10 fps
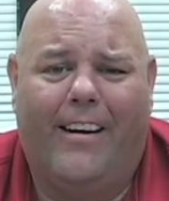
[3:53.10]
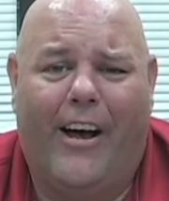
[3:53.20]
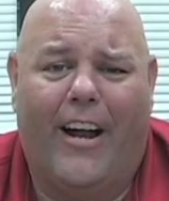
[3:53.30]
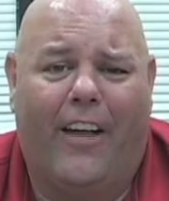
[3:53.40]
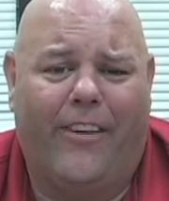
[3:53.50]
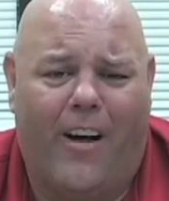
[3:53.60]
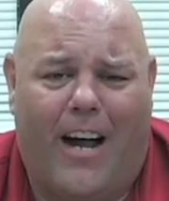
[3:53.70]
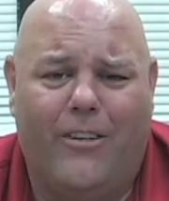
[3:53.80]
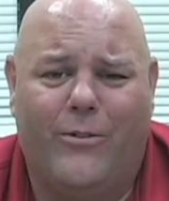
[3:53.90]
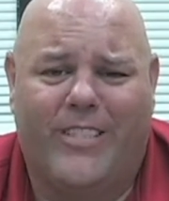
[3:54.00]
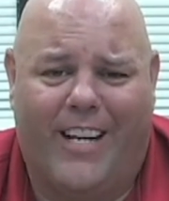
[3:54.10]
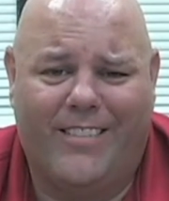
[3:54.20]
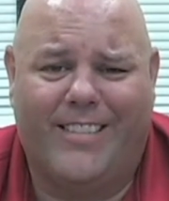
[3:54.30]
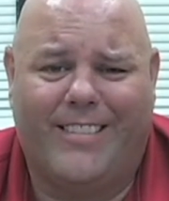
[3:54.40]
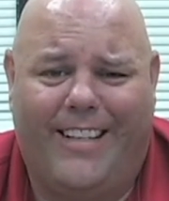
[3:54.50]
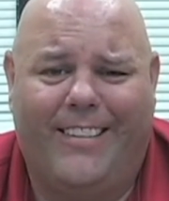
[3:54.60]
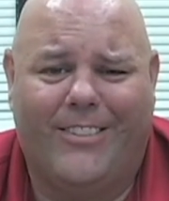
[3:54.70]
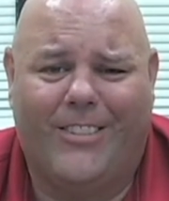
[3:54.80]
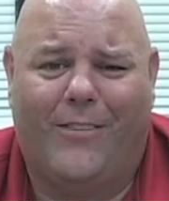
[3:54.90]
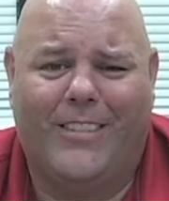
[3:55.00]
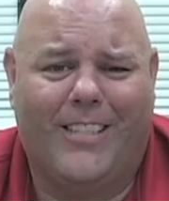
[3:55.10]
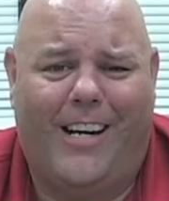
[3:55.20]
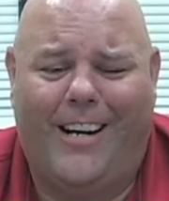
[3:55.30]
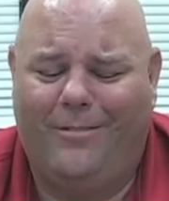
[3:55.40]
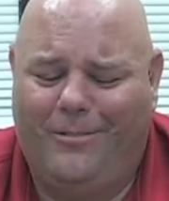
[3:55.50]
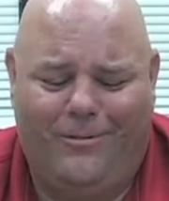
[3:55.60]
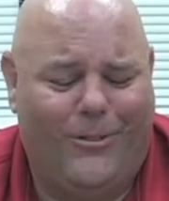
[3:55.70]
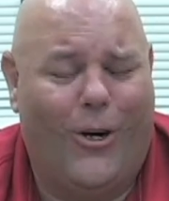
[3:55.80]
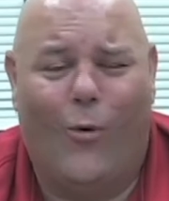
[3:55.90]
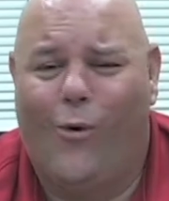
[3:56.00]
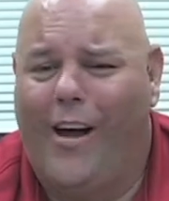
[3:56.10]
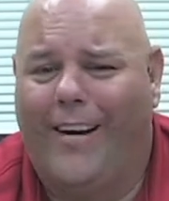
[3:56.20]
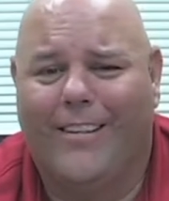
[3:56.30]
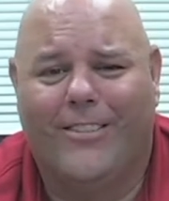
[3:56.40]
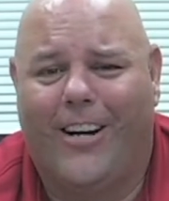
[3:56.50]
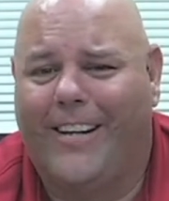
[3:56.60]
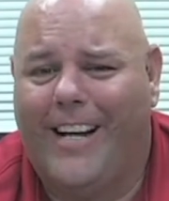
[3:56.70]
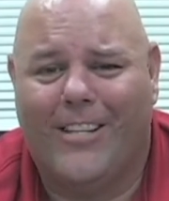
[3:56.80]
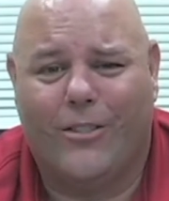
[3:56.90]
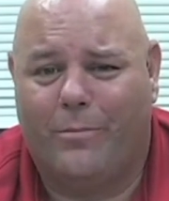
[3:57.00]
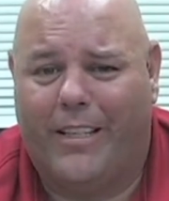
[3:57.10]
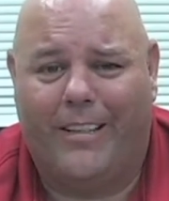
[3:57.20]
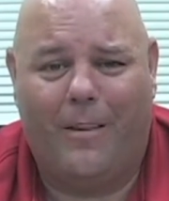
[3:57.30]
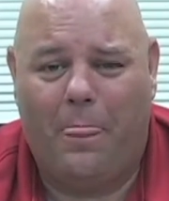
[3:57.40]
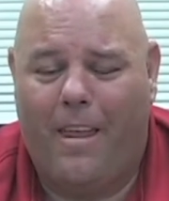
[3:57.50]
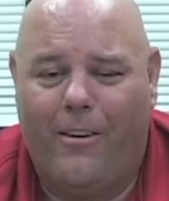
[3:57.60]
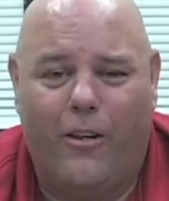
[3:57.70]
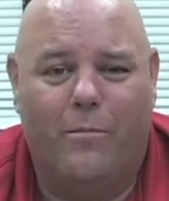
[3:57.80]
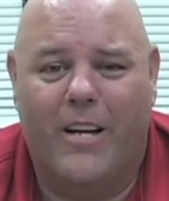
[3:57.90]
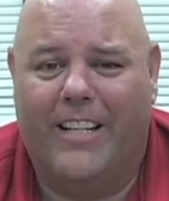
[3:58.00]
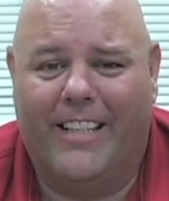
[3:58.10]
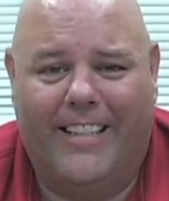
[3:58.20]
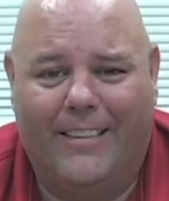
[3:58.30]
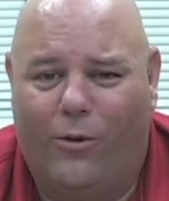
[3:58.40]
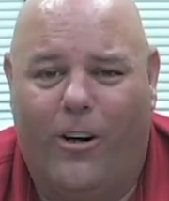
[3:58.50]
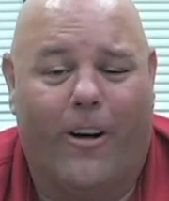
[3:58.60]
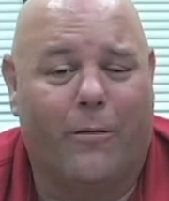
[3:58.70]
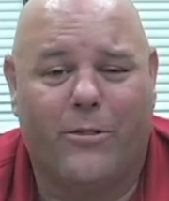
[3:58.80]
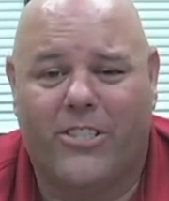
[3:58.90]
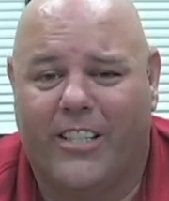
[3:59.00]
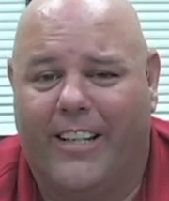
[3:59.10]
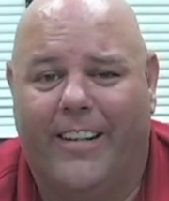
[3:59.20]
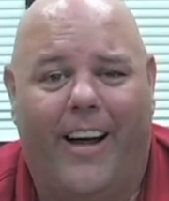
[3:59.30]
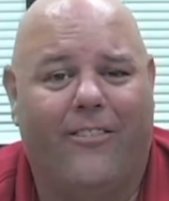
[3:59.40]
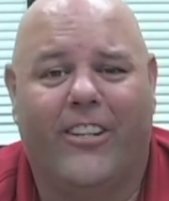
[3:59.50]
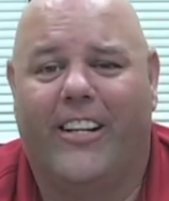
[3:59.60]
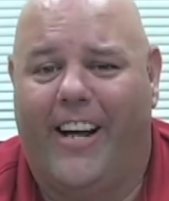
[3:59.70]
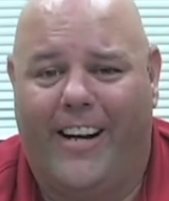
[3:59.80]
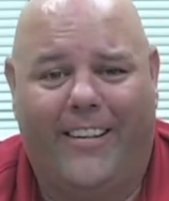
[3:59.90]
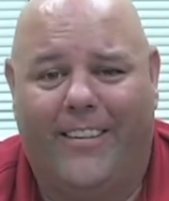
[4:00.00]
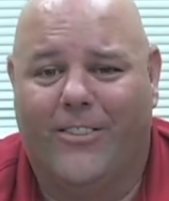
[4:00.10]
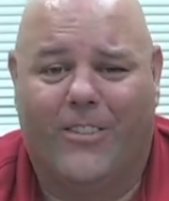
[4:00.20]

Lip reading: And I thought I knew Texas heat in the summertime. No way, Kentucky has it beat. Humidity, 100% every day in